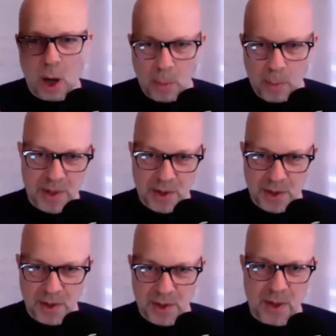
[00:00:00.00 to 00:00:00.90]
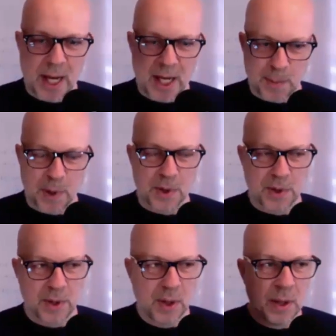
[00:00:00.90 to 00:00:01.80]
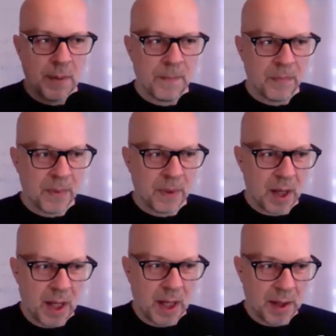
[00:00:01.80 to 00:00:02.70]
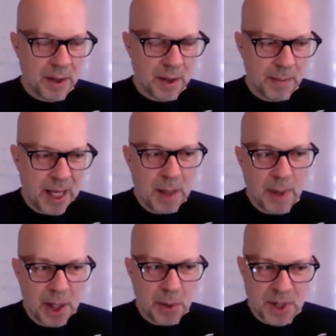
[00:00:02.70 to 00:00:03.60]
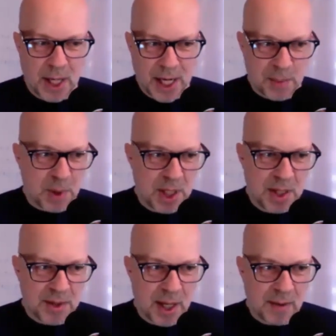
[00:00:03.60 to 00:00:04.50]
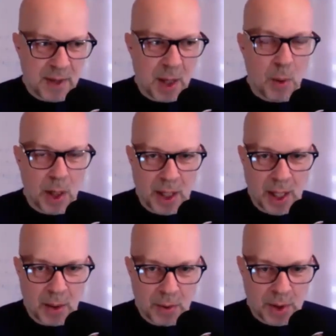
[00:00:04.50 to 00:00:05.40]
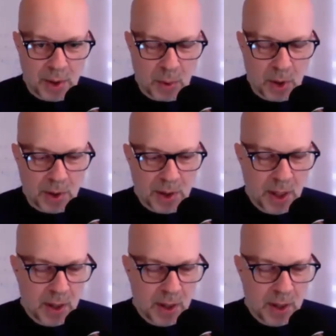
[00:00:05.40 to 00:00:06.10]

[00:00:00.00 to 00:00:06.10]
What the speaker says: all businesses, experts, and anybody who's got expertise that they want to get out to the world.